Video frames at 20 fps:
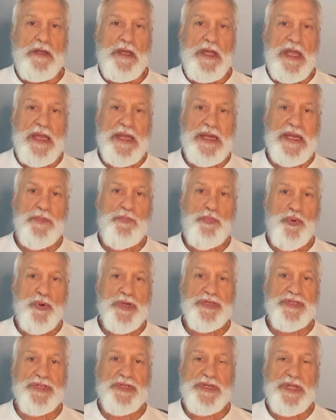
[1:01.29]
Any
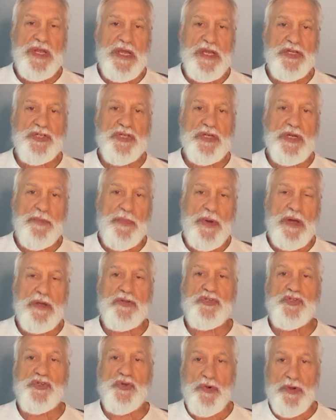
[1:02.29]
presentation
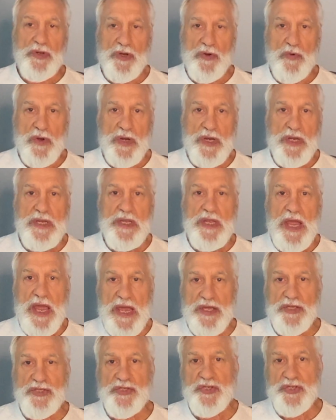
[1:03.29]
about joinery
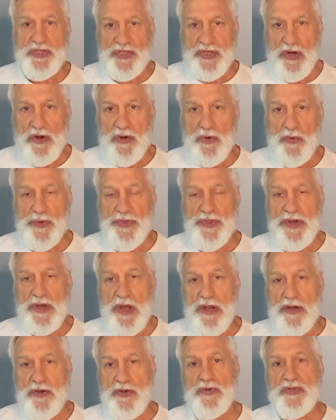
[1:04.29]
has to start with an
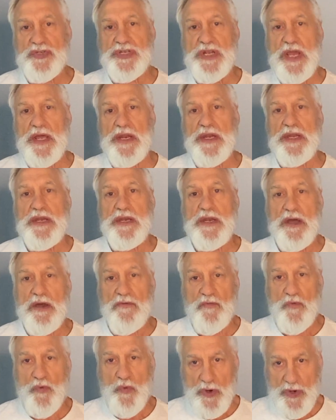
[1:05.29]
understanding
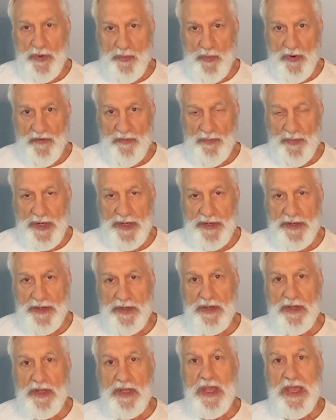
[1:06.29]
of wood movement
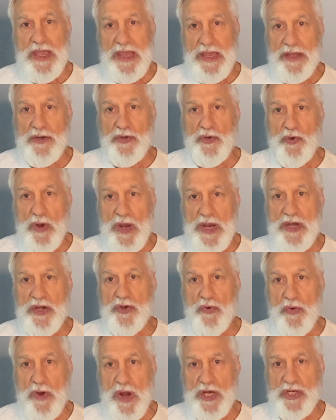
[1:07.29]
and grain
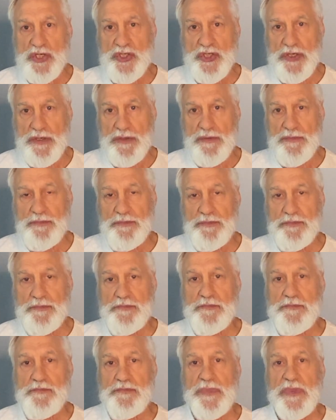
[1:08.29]
direction.
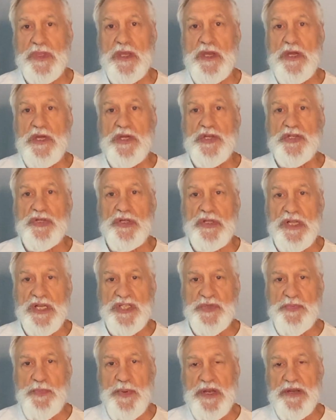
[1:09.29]
So
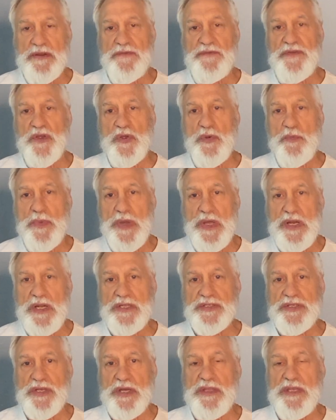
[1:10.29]
let's spend a few
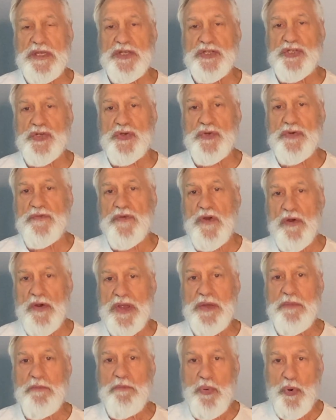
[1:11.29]
minutes on these two
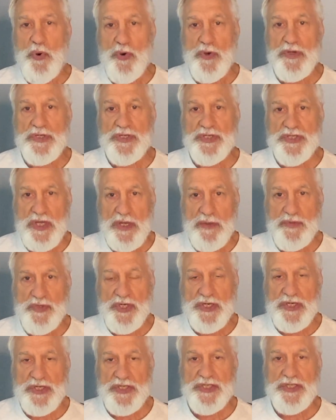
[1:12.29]
very important
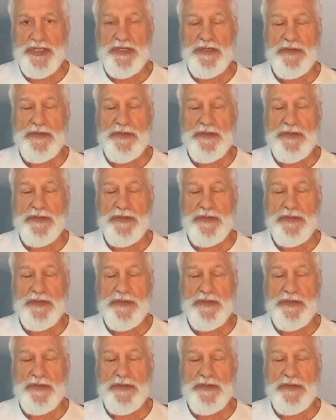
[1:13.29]
subjects.